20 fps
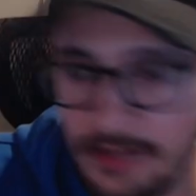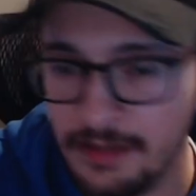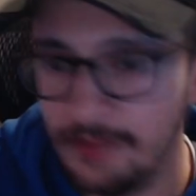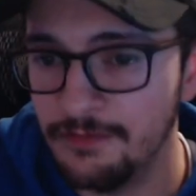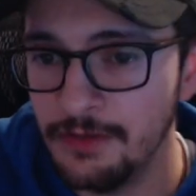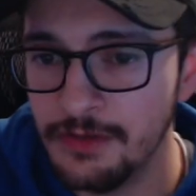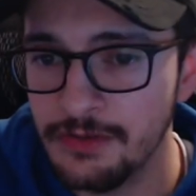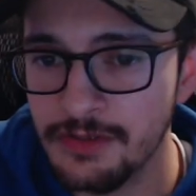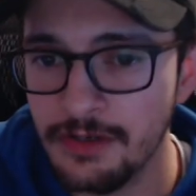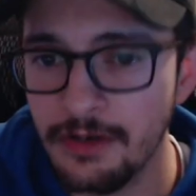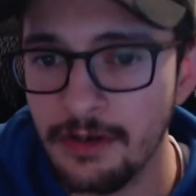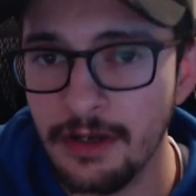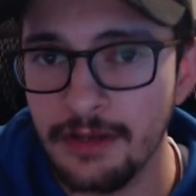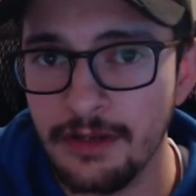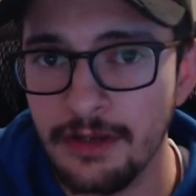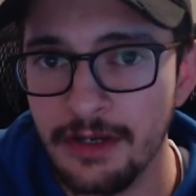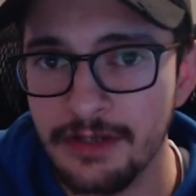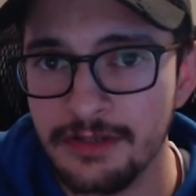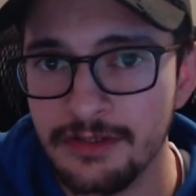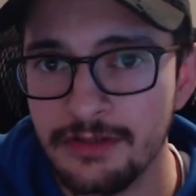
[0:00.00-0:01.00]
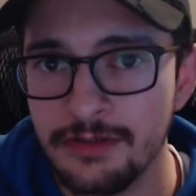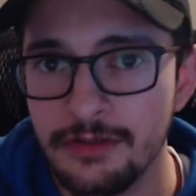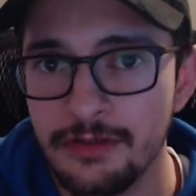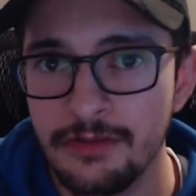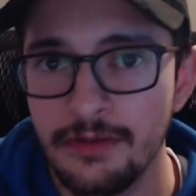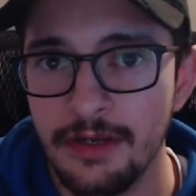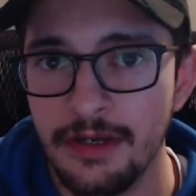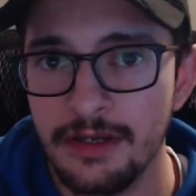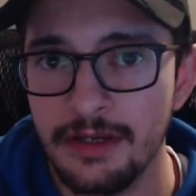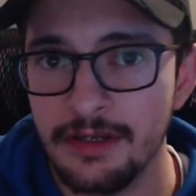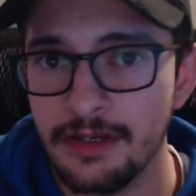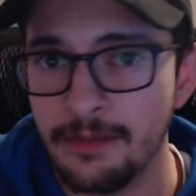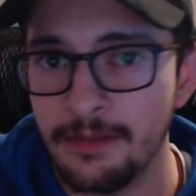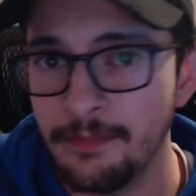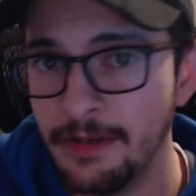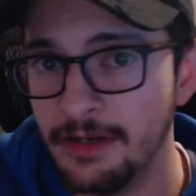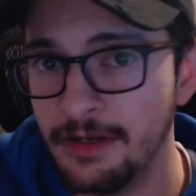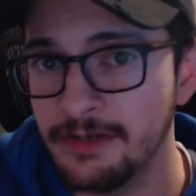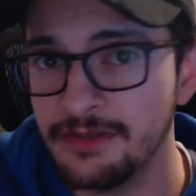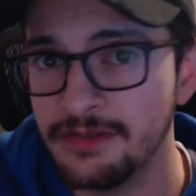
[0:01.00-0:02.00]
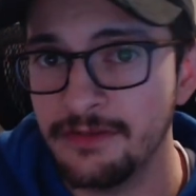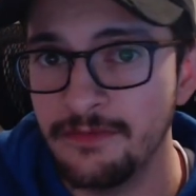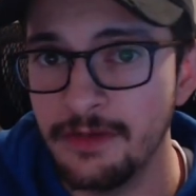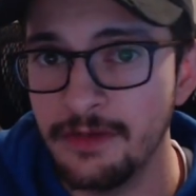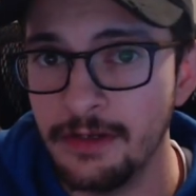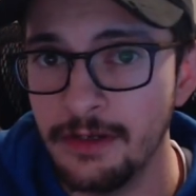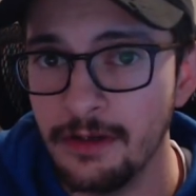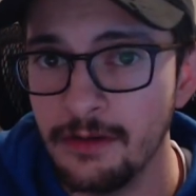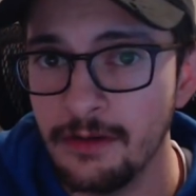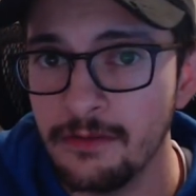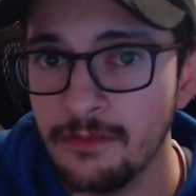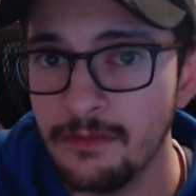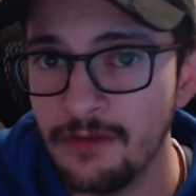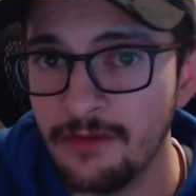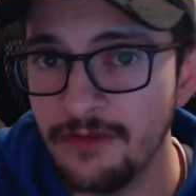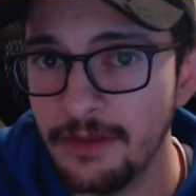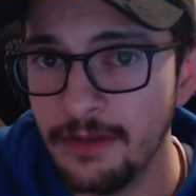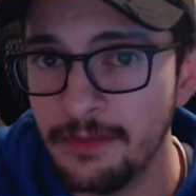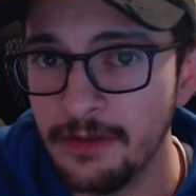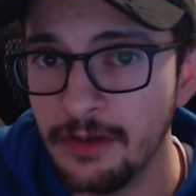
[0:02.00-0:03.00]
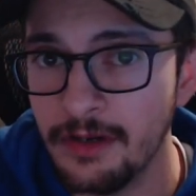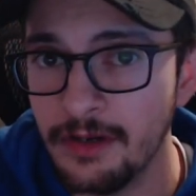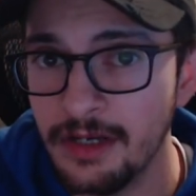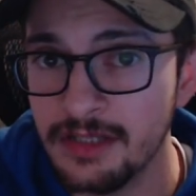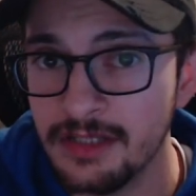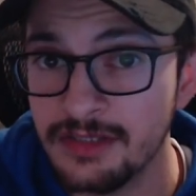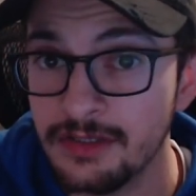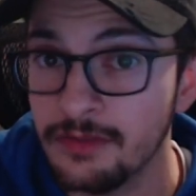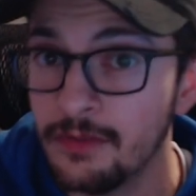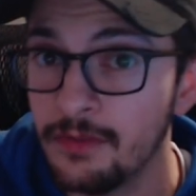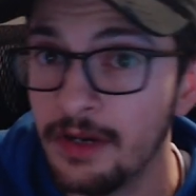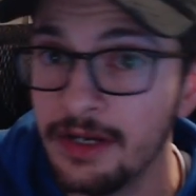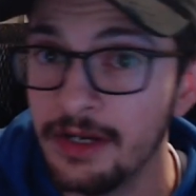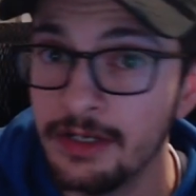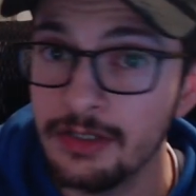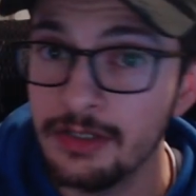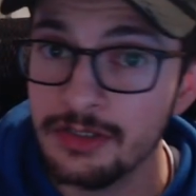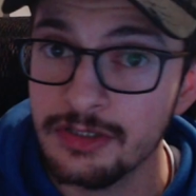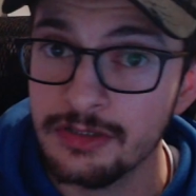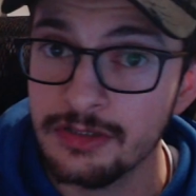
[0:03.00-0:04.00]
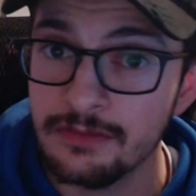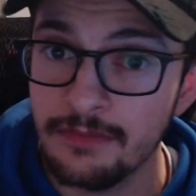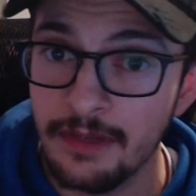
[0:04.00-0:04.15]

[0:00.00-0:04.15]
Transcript: In the future, I'd like to do a comparison video of APRS and range,